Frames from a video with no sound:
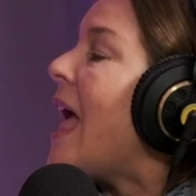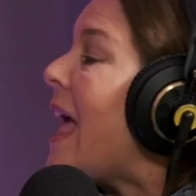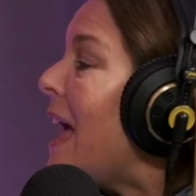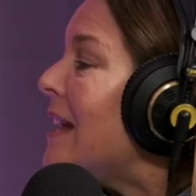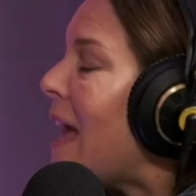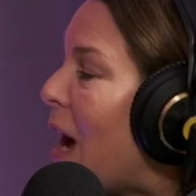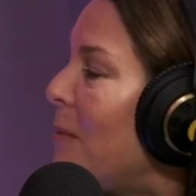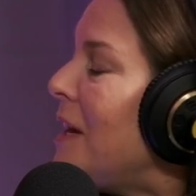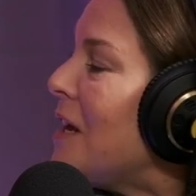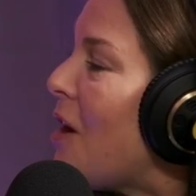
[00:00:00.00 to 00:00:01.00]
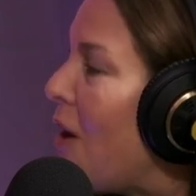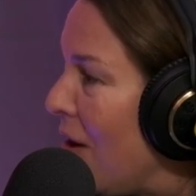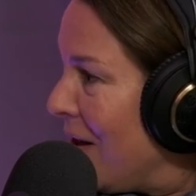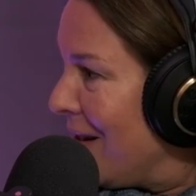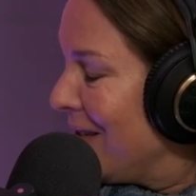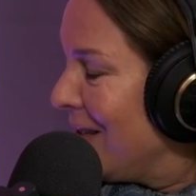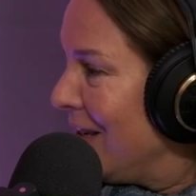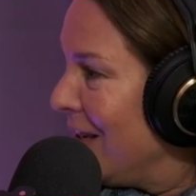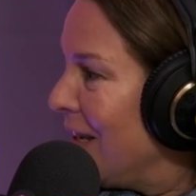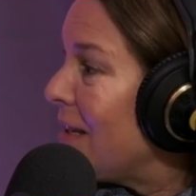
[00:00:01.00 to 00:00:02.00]
And how many cars
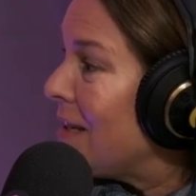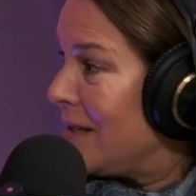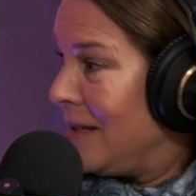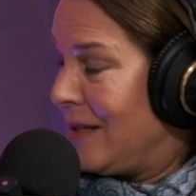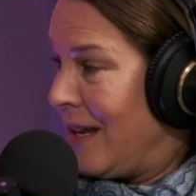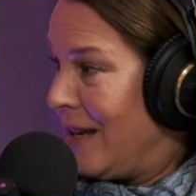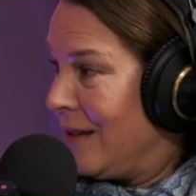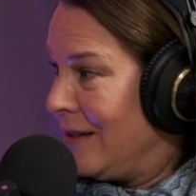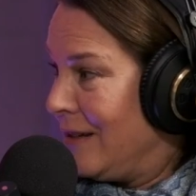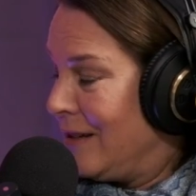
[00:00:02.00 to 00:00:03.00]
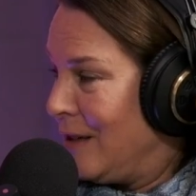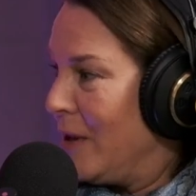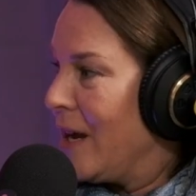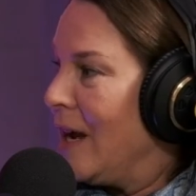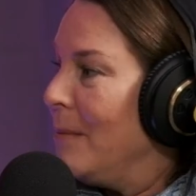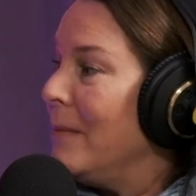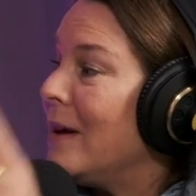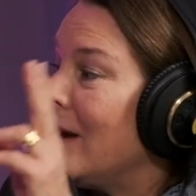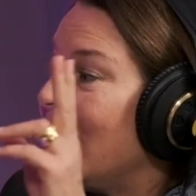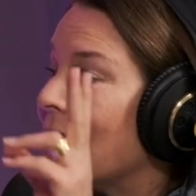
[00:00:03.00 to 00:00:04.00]
does it take to become
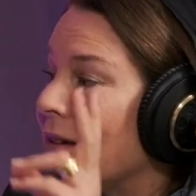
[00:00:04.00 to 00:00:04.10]
a